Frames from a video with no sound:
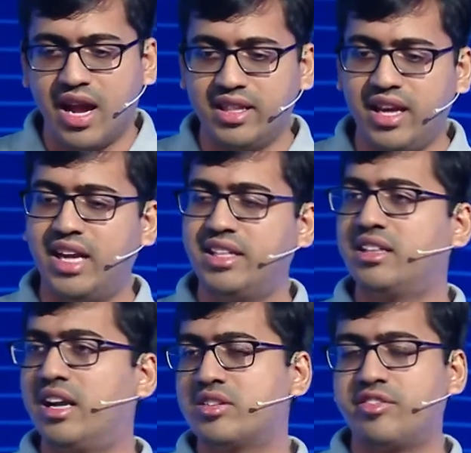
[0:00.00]
And then I
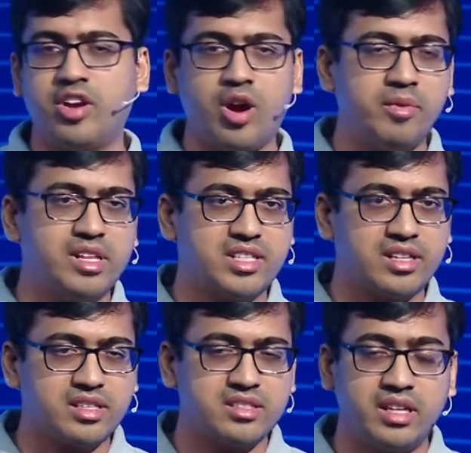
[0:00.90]
think that was a phenomenal
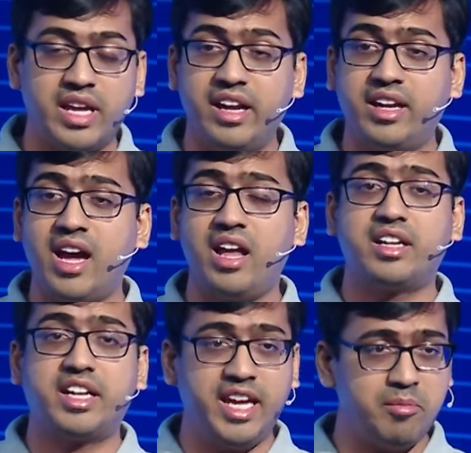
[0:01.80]
success, and the
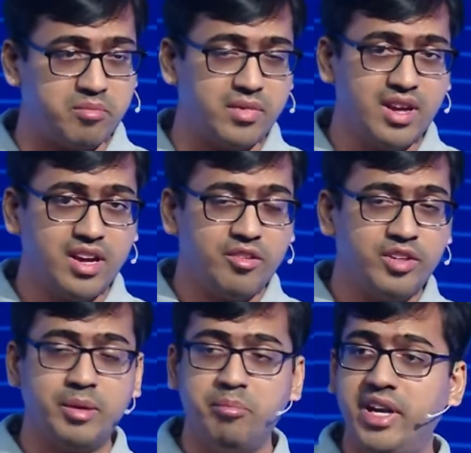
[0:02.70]
entire team
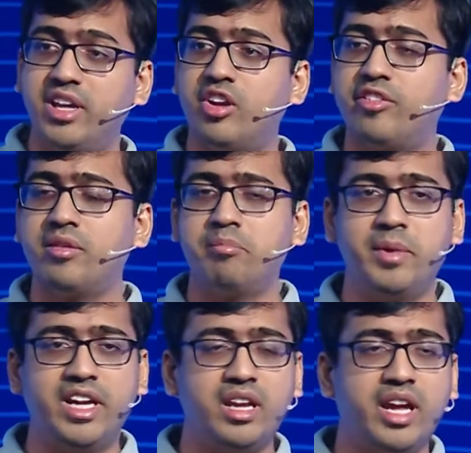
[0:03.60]
with a median, of,
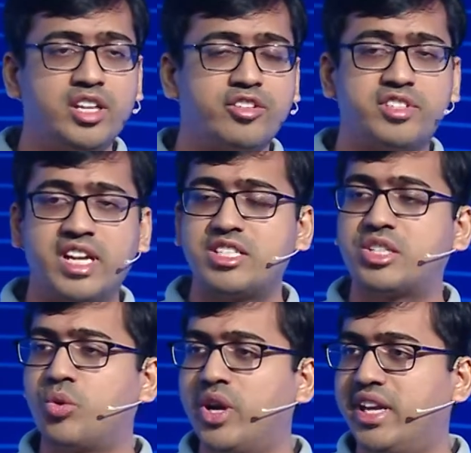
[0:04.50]
median age of
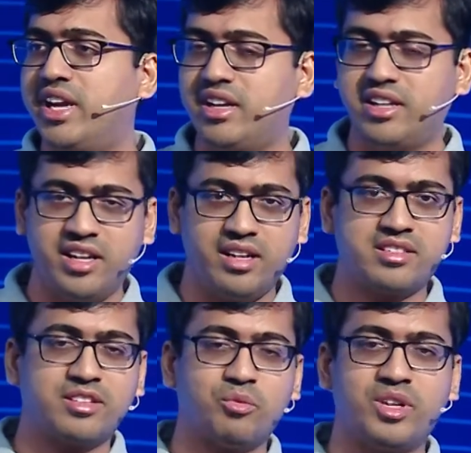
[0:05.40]
just 28
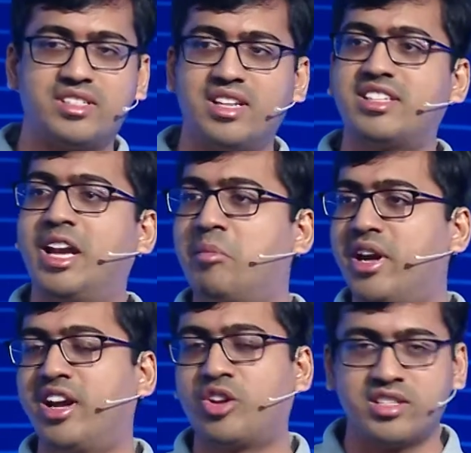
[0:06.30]
years, was just
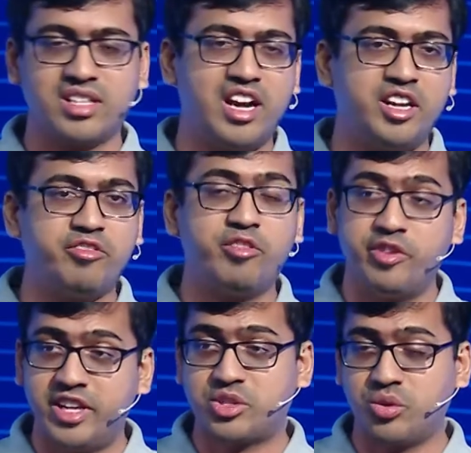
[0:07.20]
celebrated across the country for
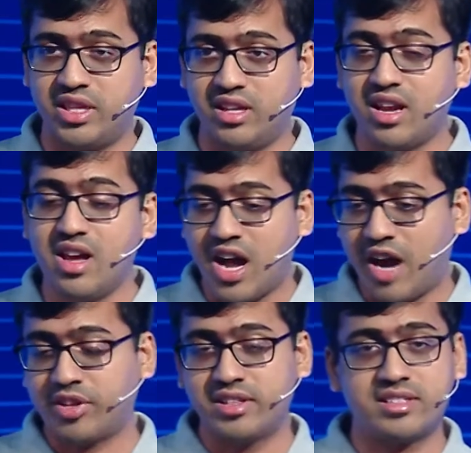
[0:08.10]
weeks together
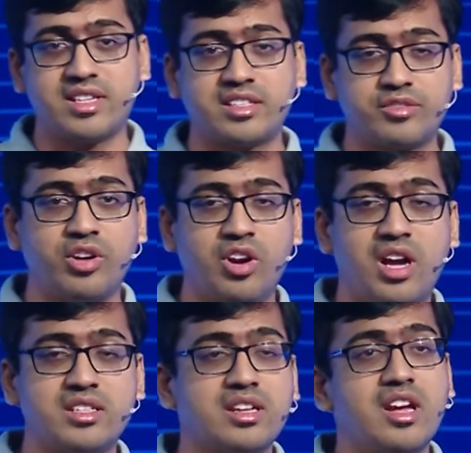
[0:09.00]
after this successful
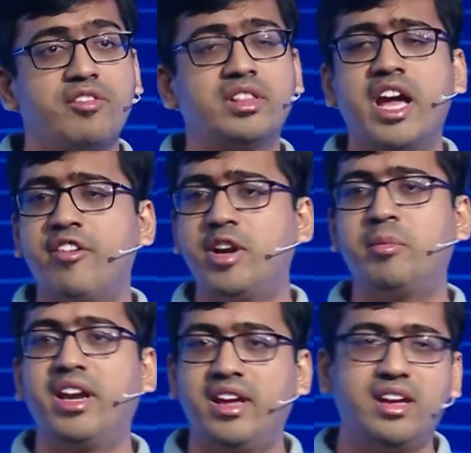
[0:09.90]
launch with
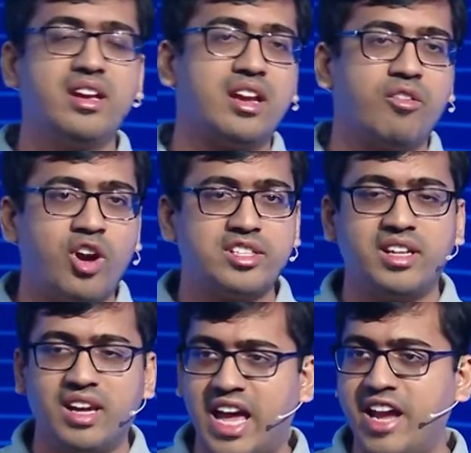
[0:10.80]
everybody
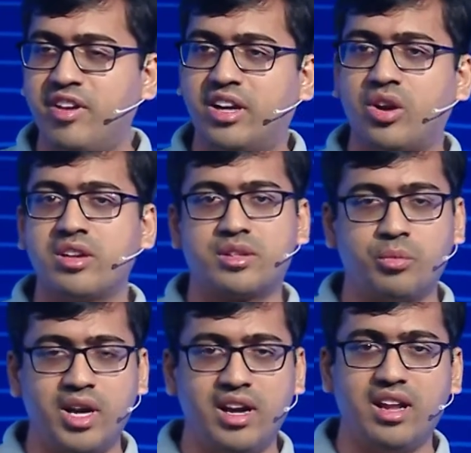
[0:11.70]
watching live across
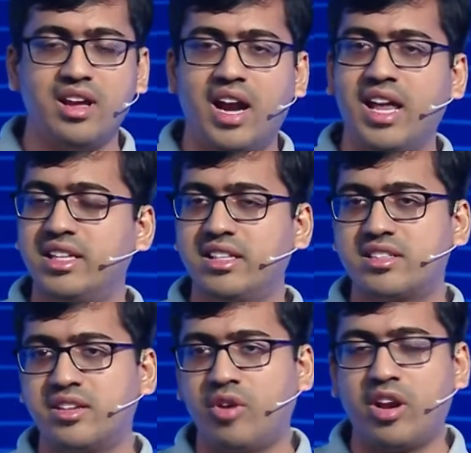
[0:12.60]
the world. And I think
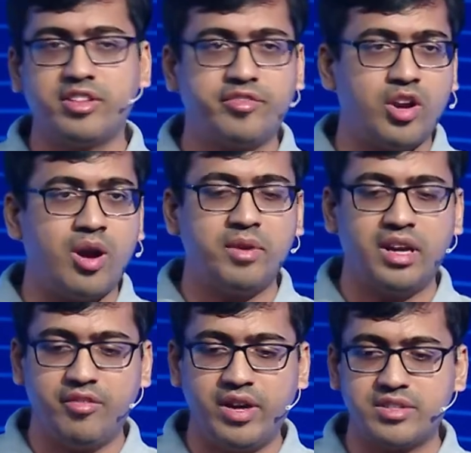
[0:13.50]
this is one of the
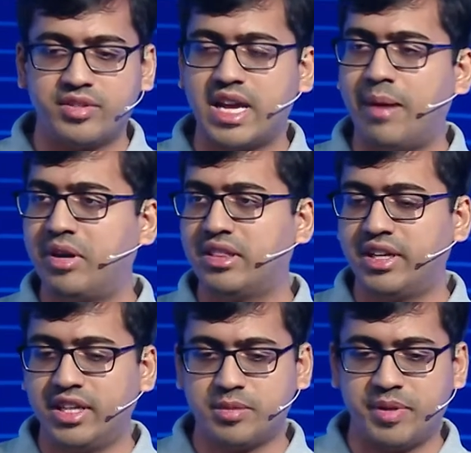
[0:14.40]
phenomenal events which happened
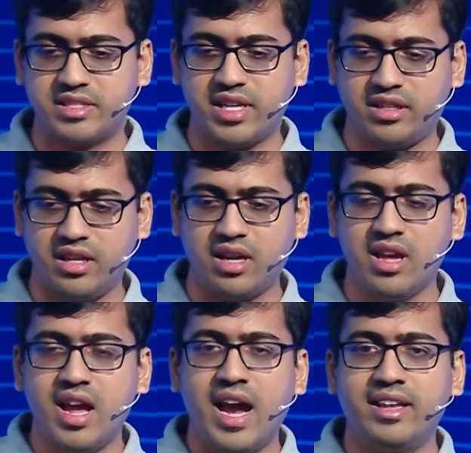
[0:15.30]
in the Indian space sector.
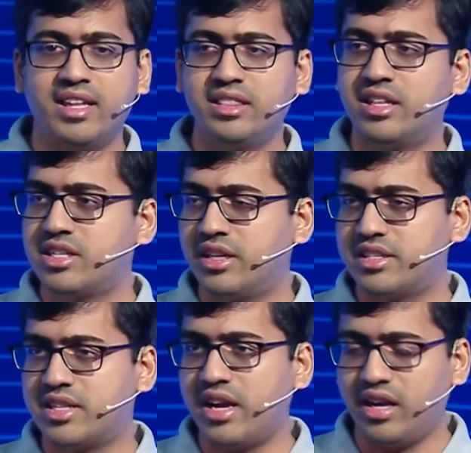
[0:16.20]
And then the
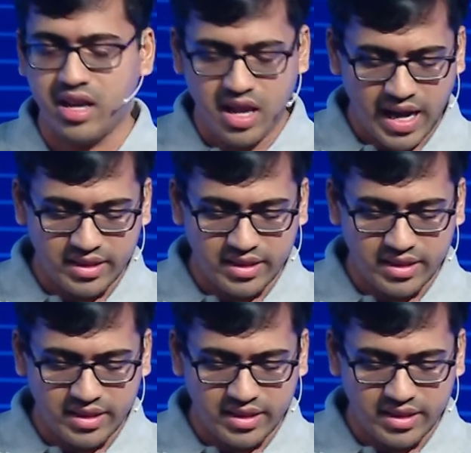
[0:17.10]
journey started.